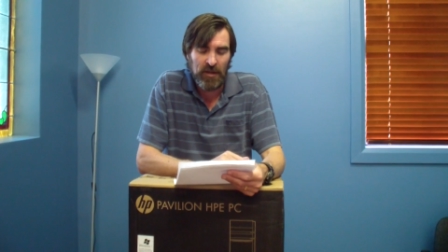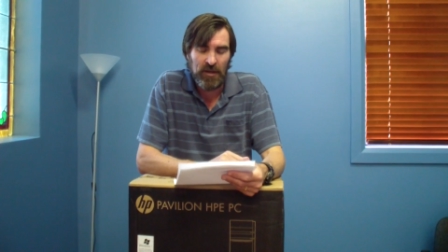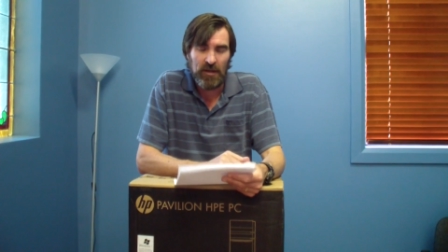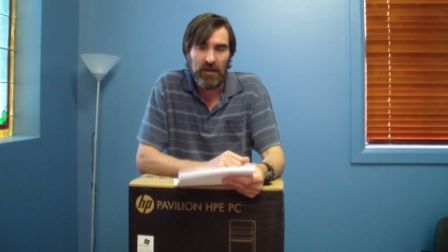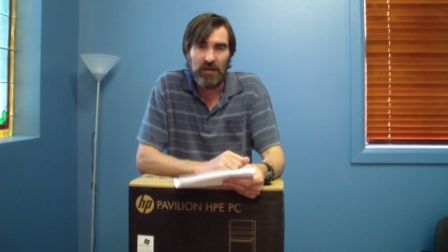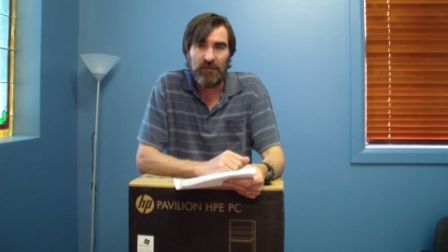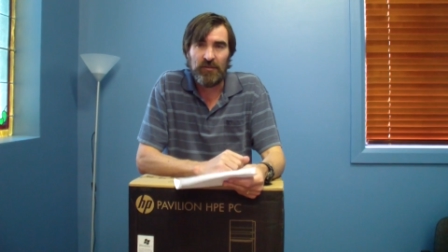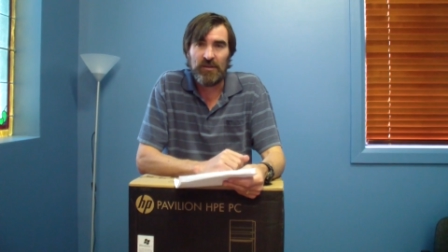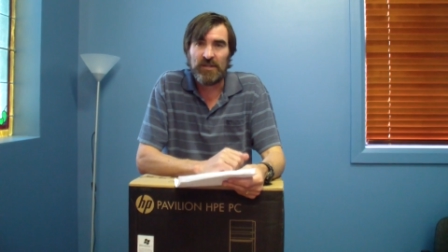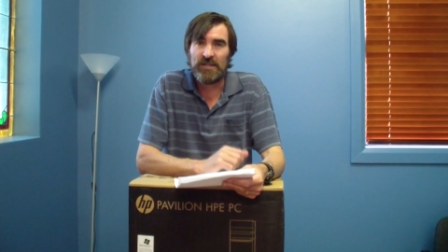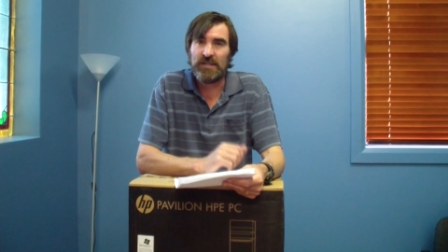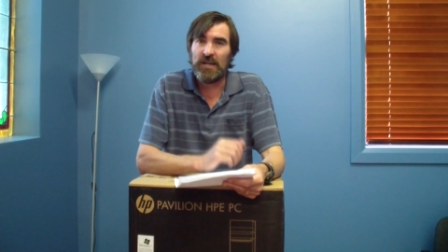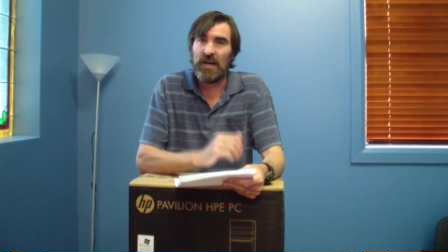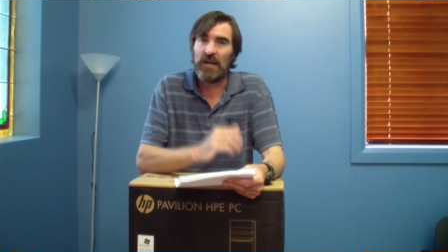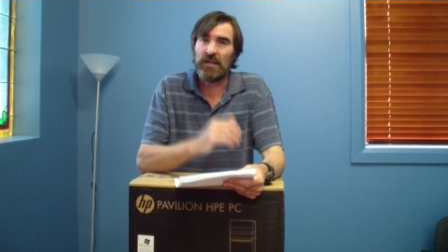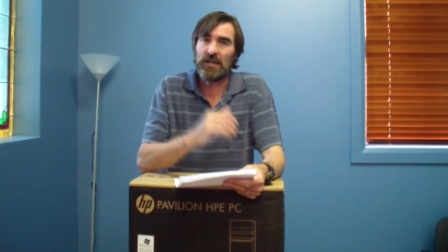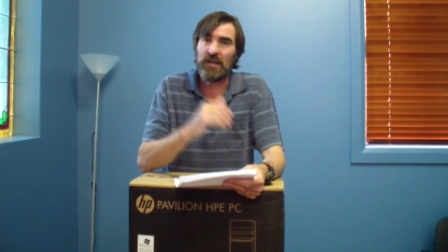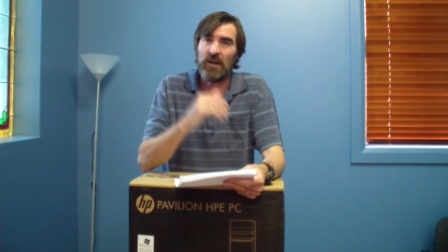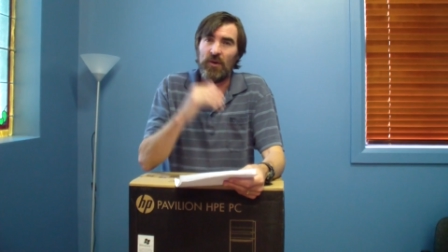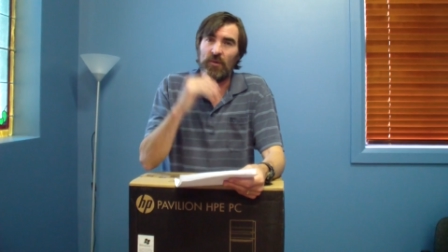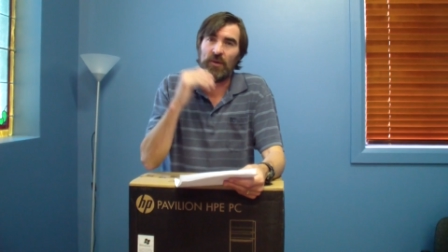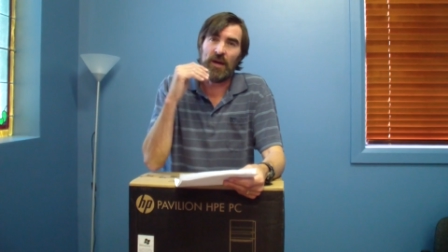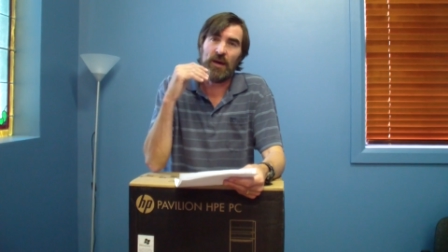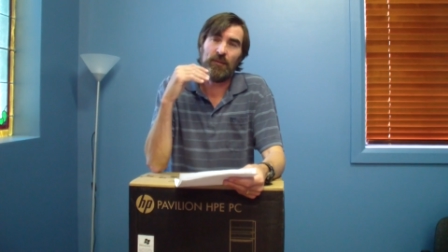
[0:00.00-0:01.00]
If you start
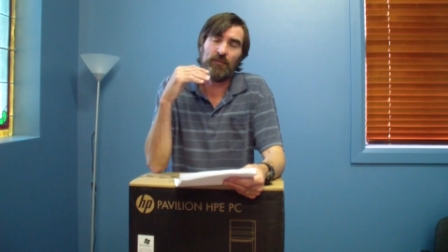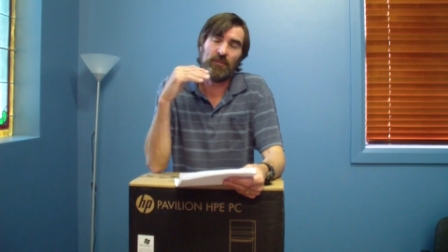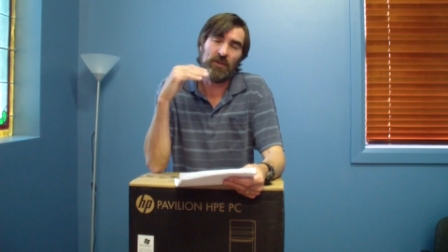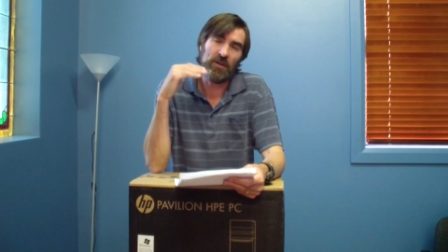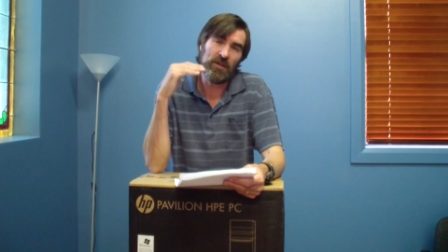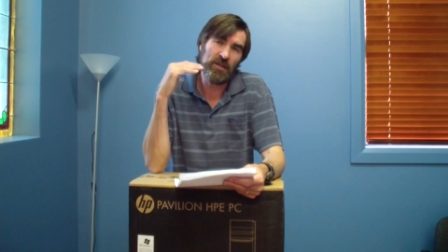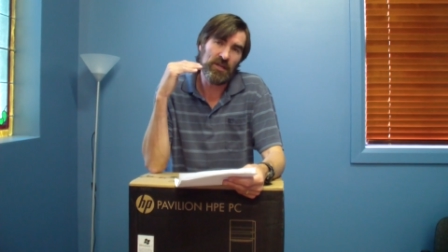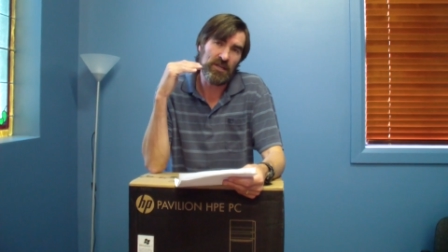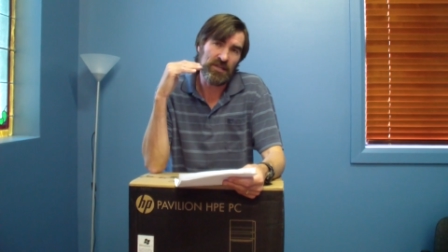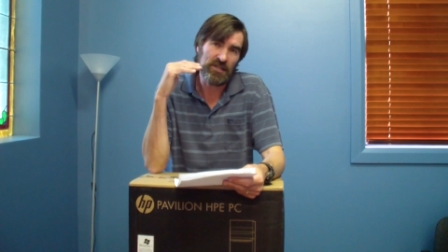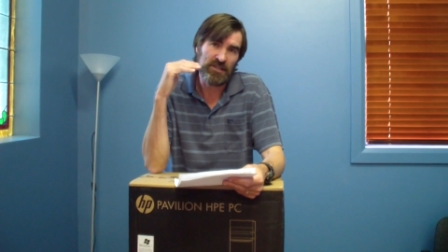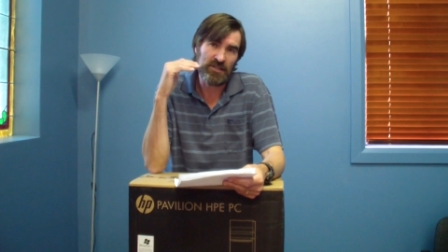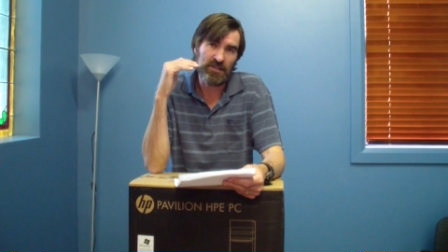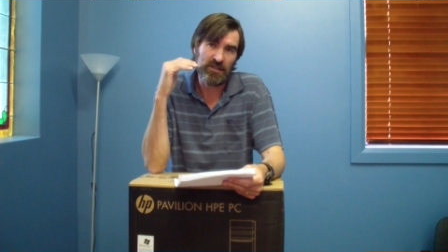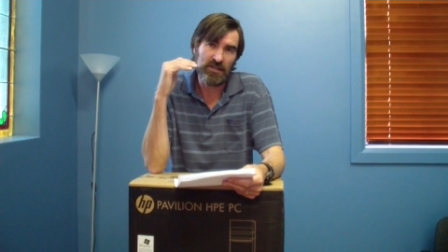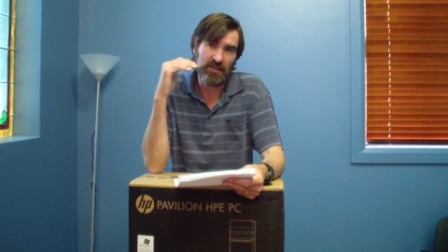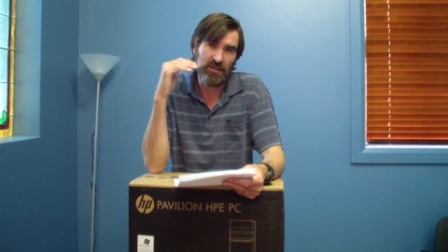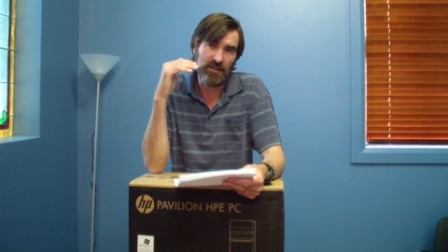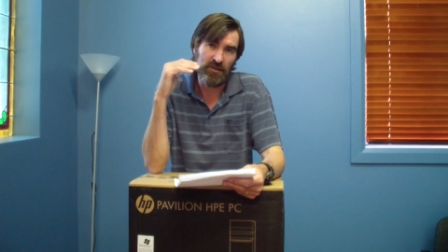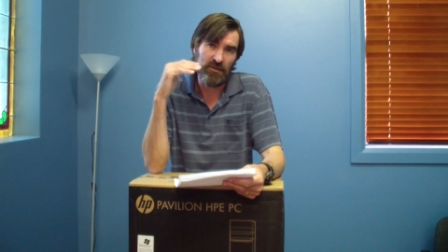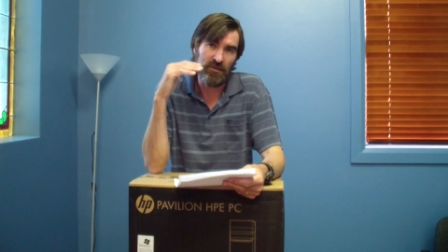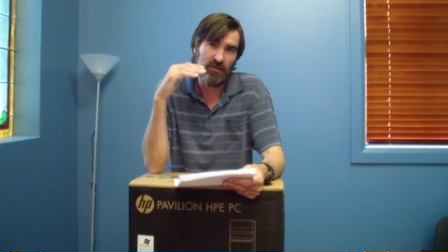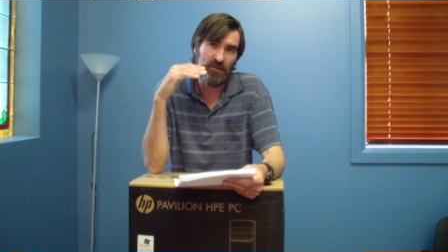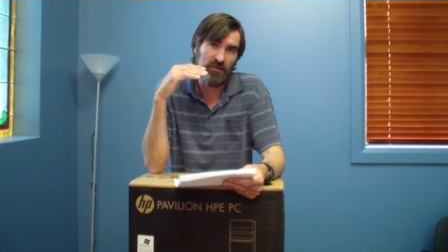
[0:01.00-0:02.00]
going up the list
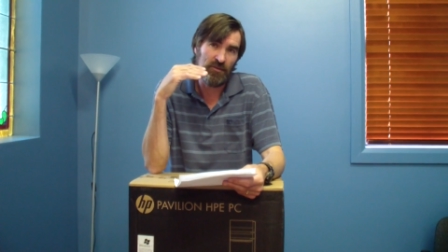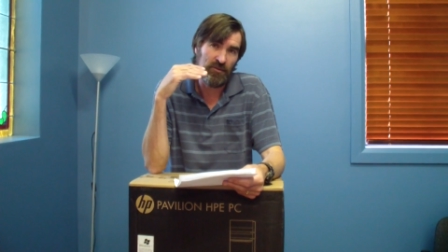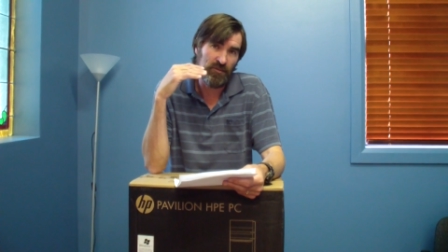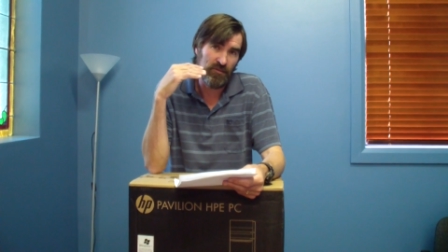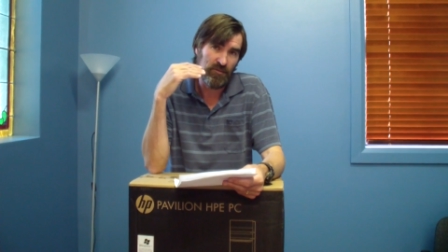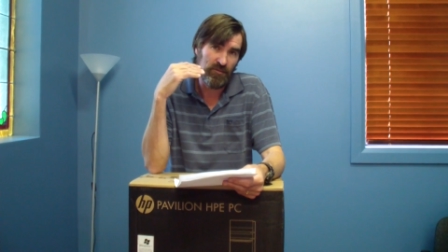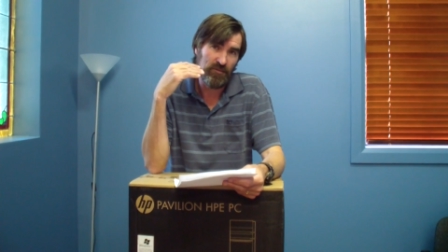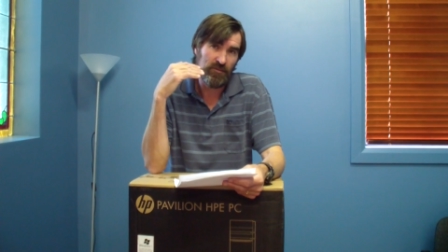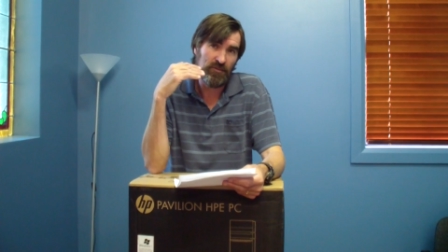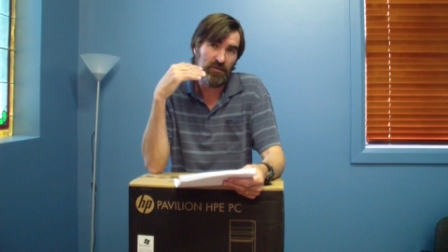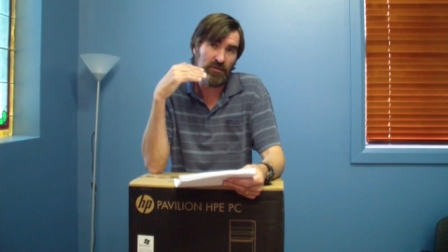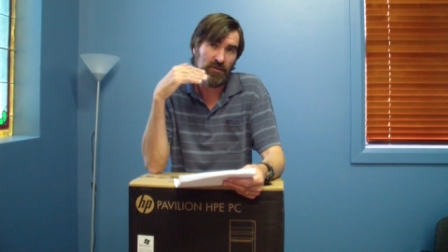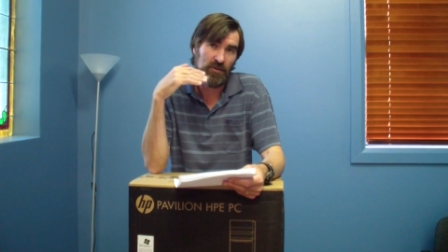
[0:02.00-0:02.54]
to